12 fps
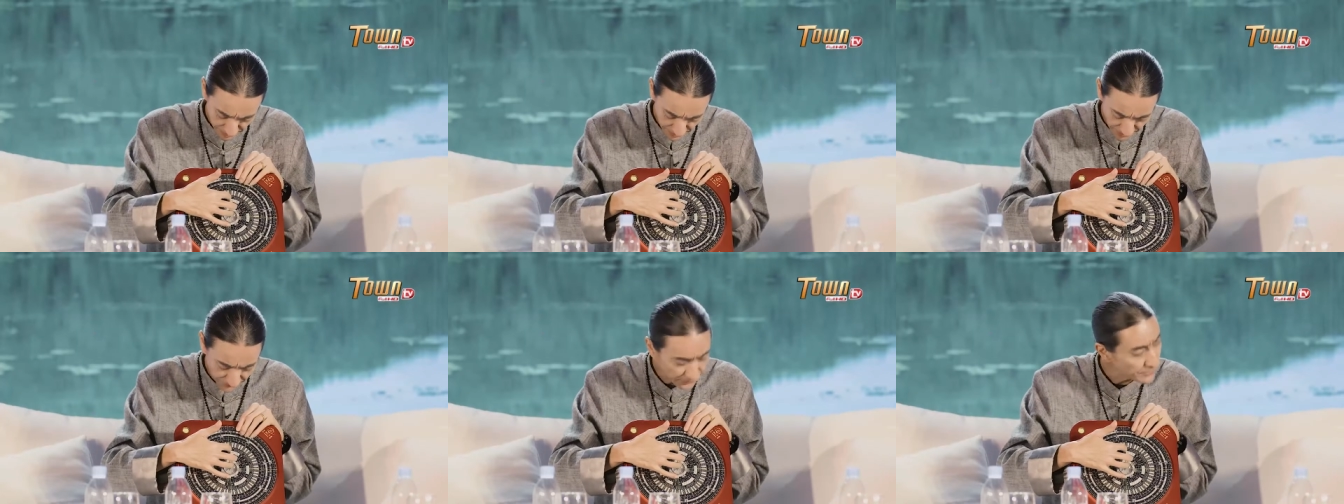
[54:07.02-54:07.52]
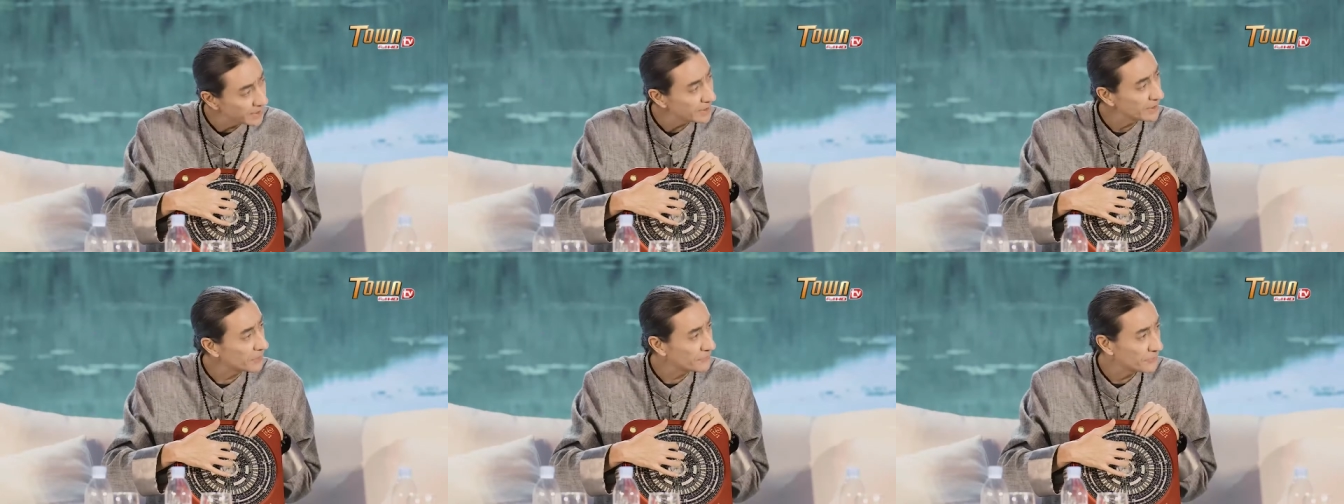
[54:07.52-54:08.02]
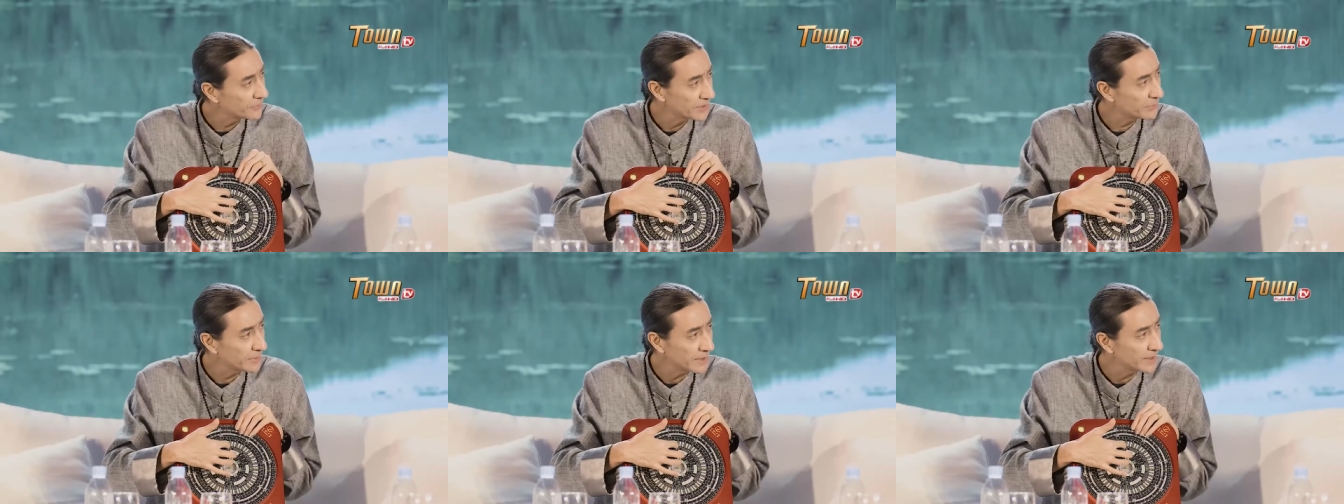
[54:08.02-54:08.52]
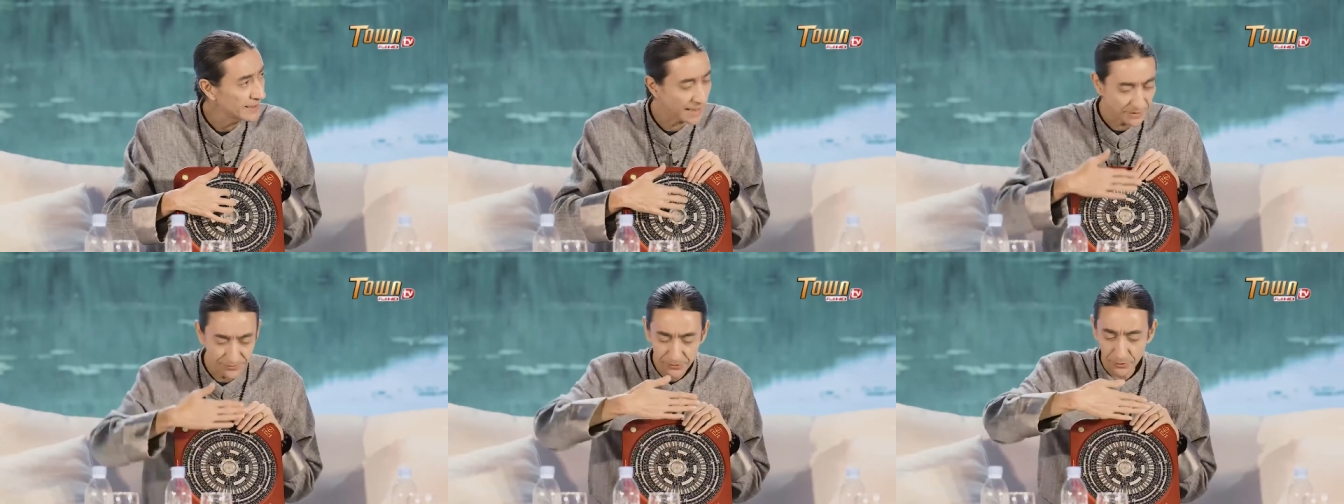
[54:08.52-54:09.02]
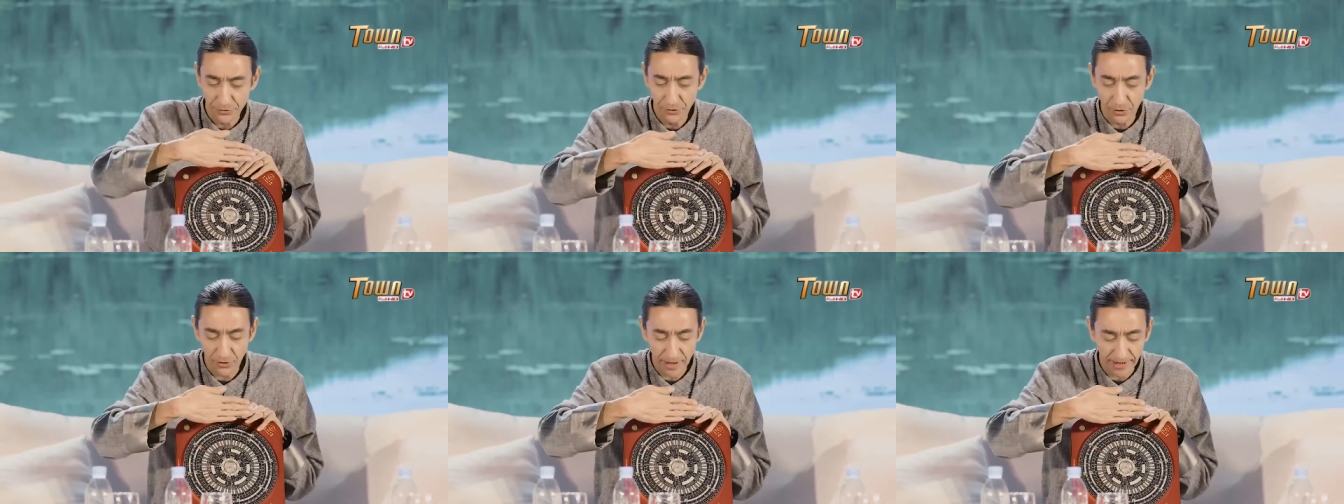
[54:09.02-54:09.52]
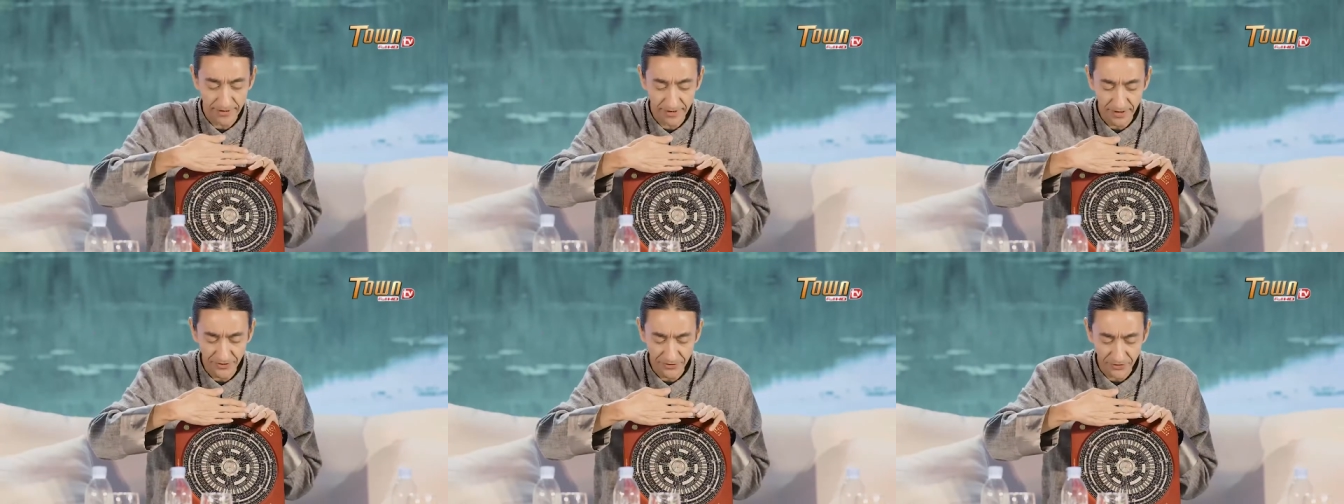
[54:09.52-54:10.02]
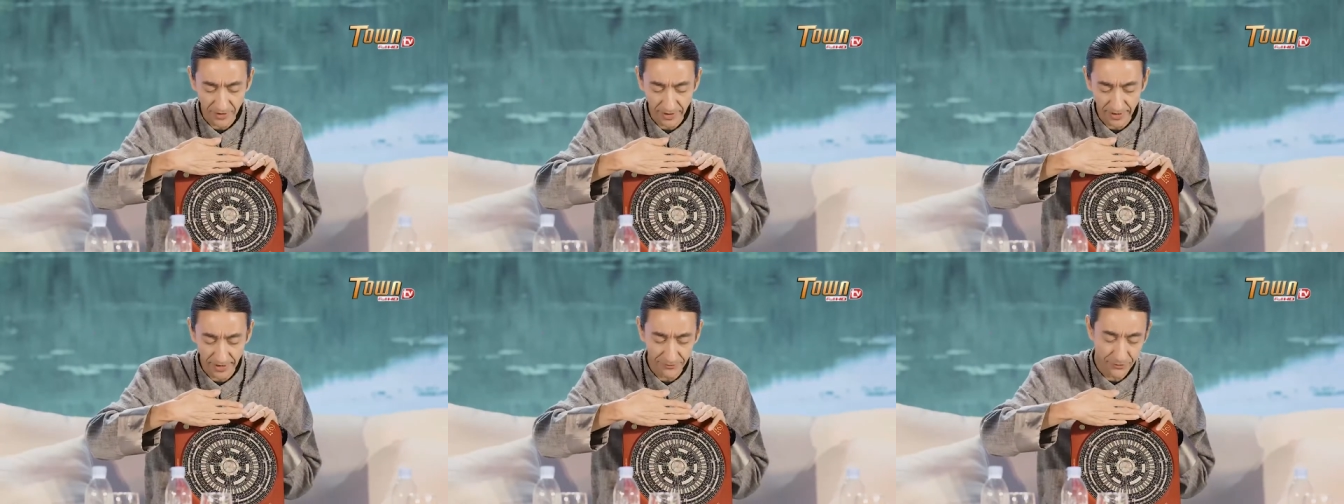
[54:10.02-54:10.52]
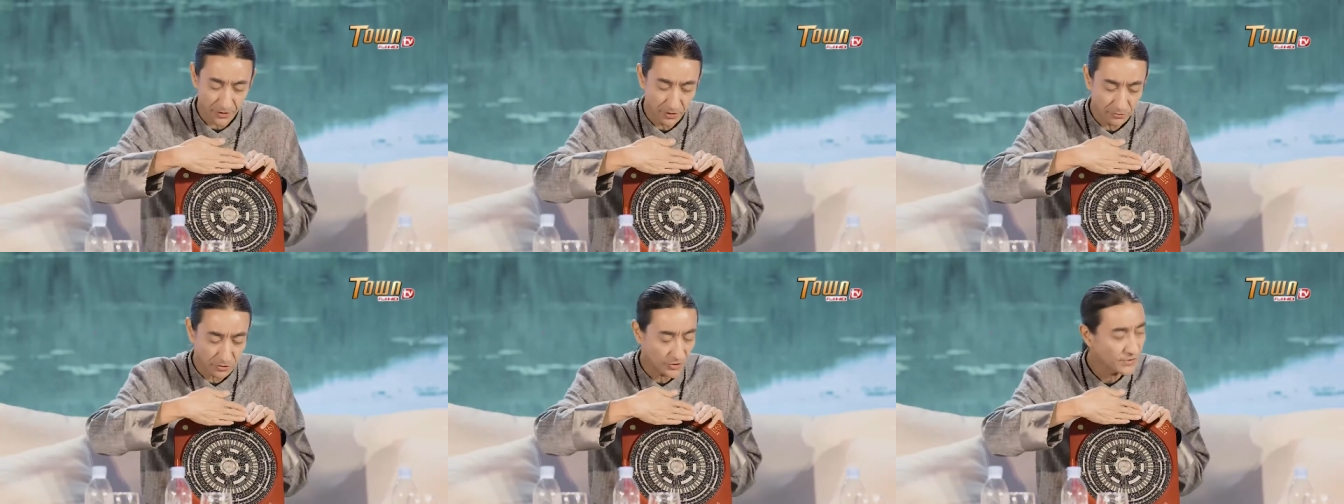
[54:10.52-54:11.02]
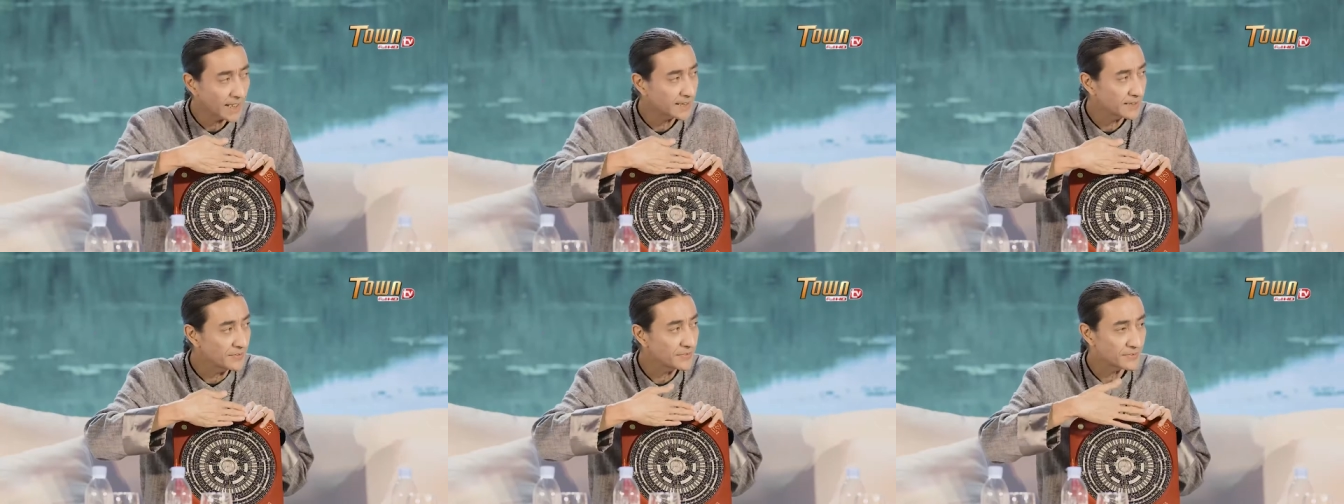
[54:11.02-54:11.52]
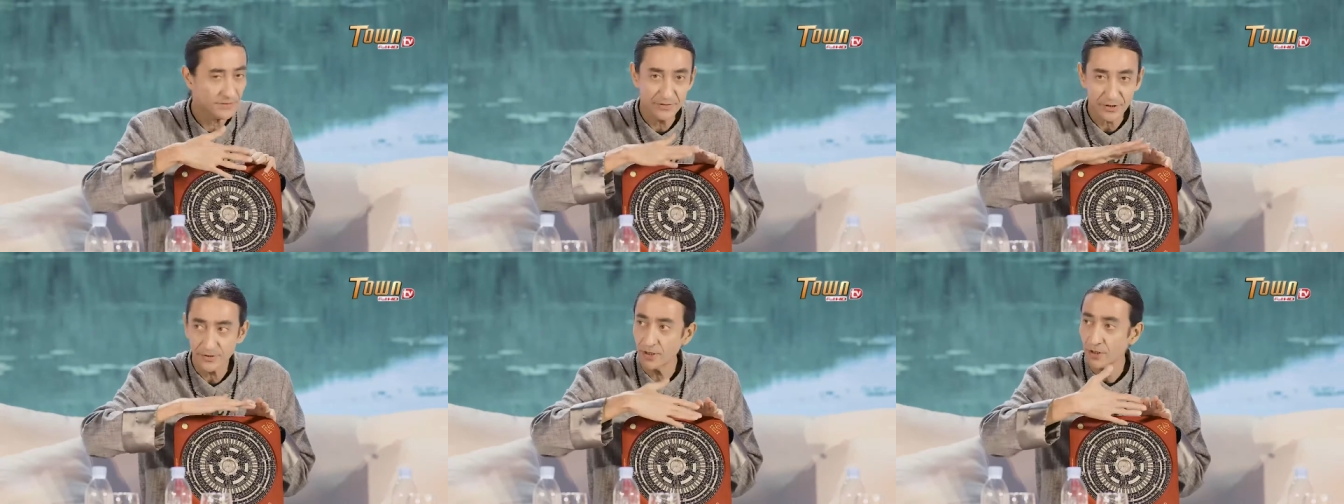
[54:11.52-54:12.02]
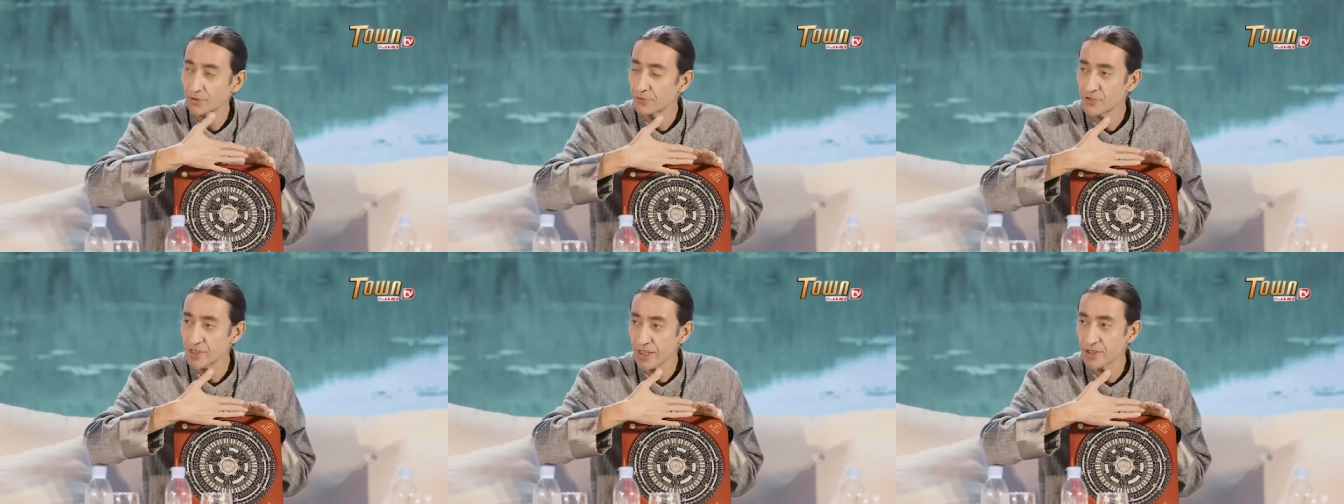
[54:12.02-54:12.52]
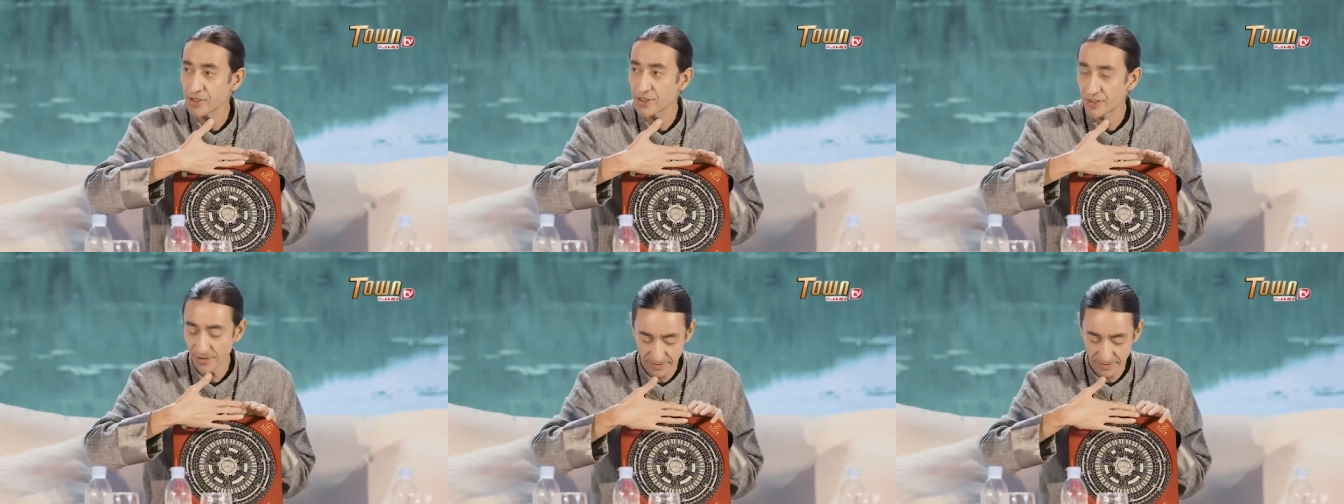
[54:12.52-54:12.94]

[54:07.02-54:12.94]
maybe 3 or 4 degree enough so the door like this and after just like this not a lot of change